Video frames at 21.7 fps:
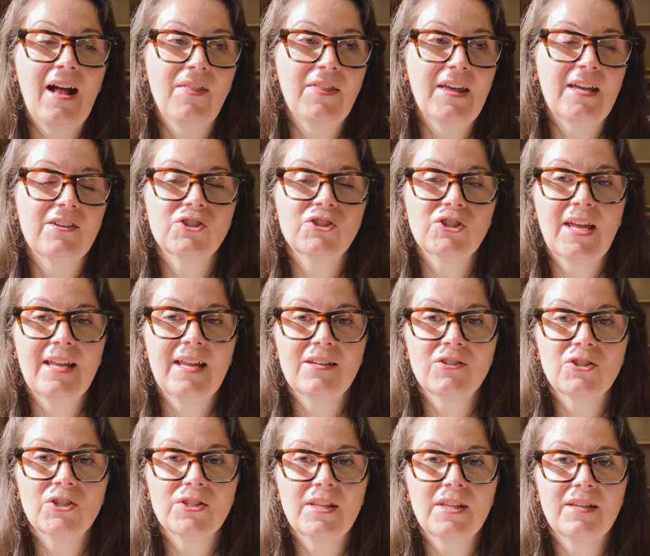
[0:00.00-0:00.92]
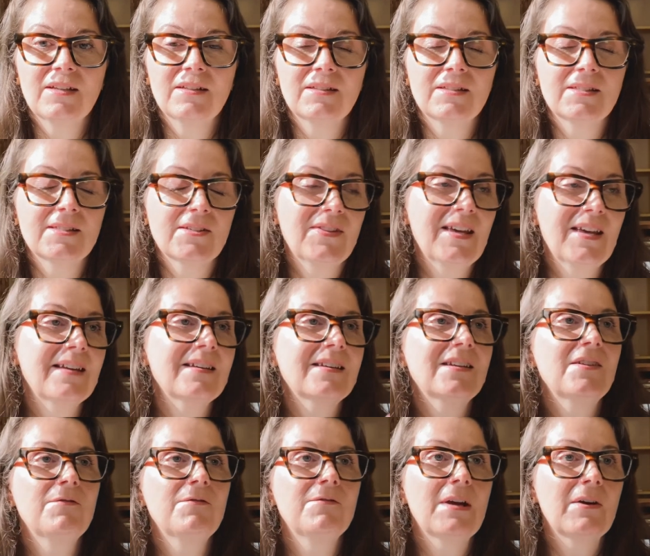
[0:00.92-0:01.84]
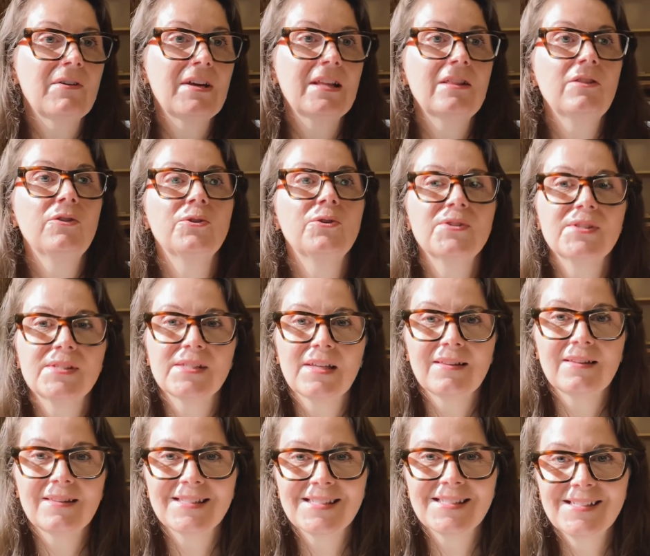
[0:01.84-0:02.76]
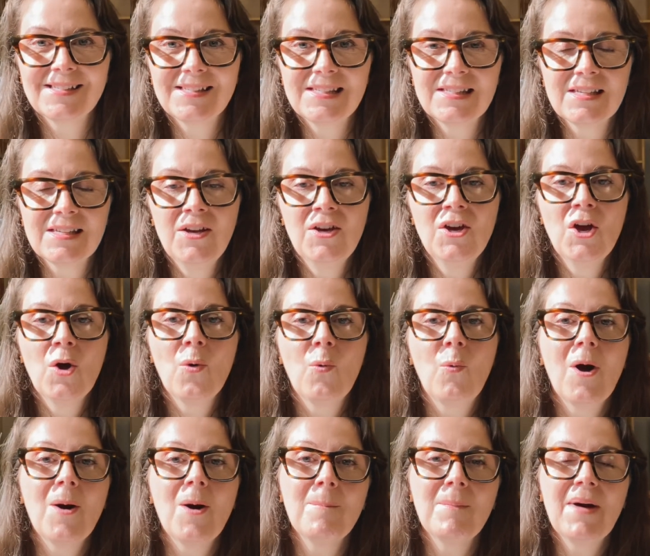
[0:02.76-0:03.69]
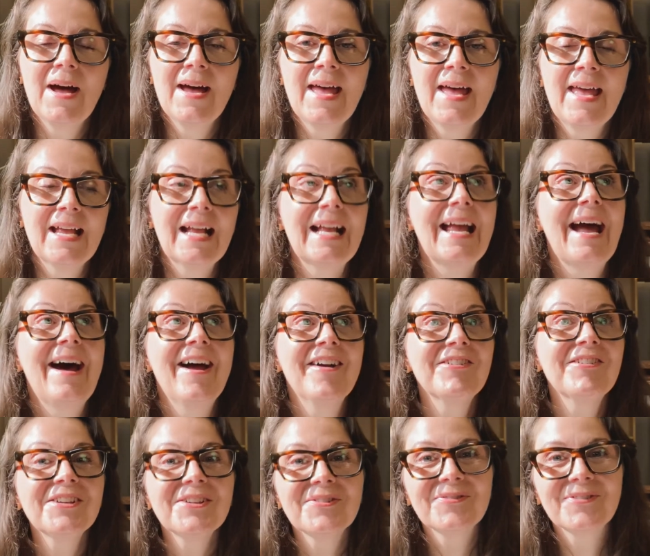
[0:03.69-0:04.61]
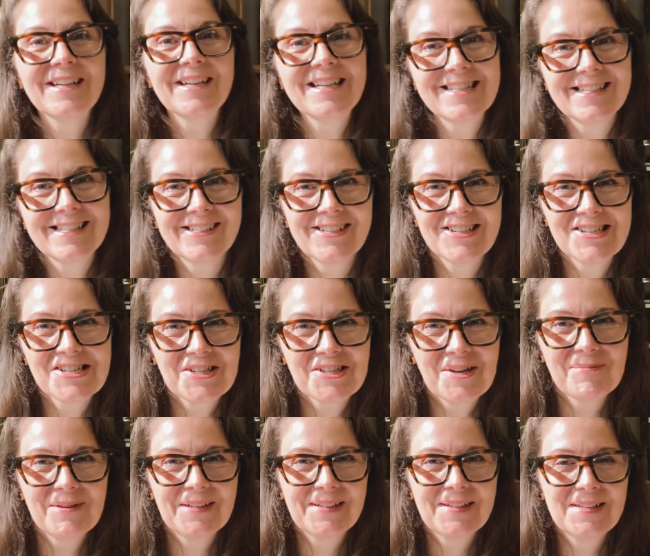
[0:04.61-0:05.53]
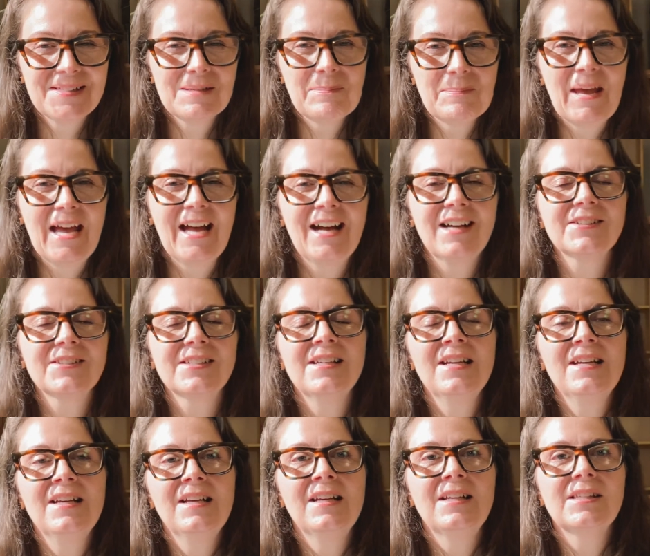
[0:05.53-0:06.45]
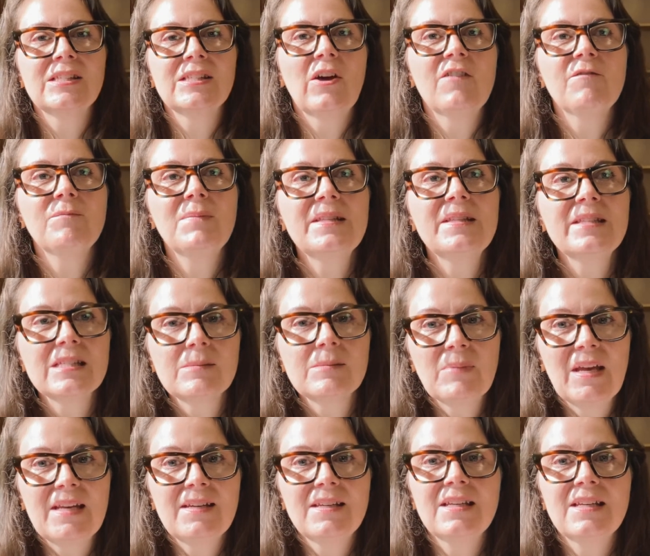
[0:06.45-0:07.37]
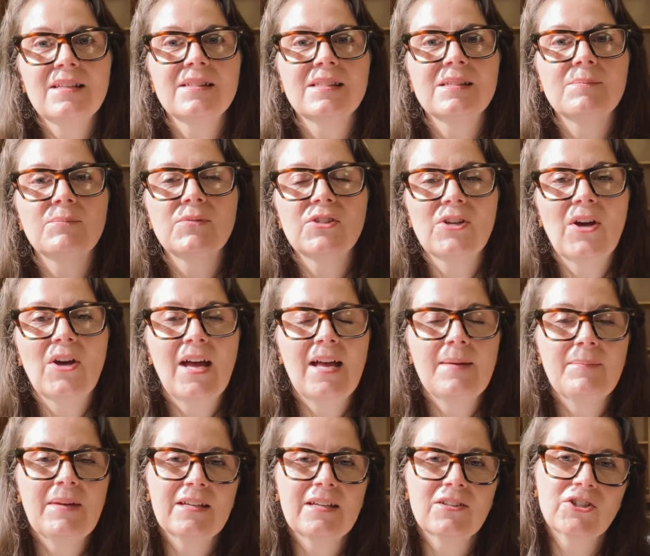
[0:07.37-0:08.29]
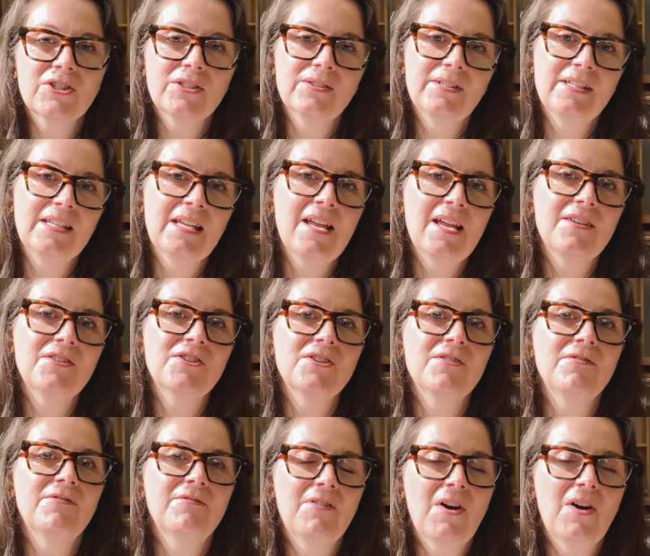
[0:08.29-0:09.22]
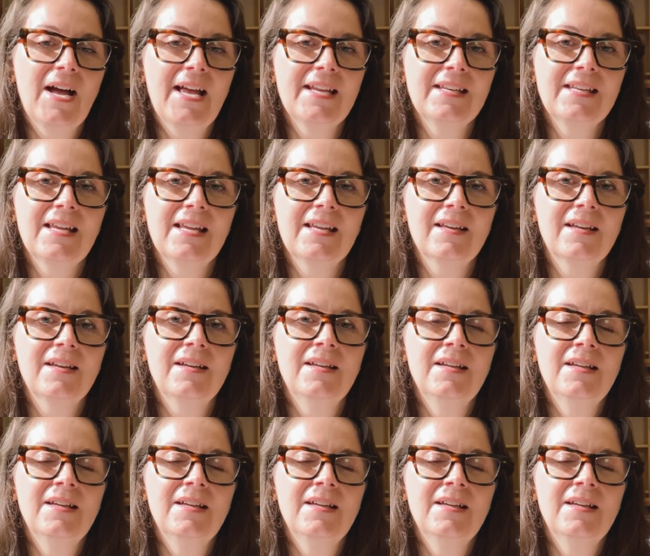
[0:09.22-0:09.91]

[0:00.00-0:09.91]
that changed things. So that, in a very loose sense, is what my current research topic is about. So I've been spending some time actually defining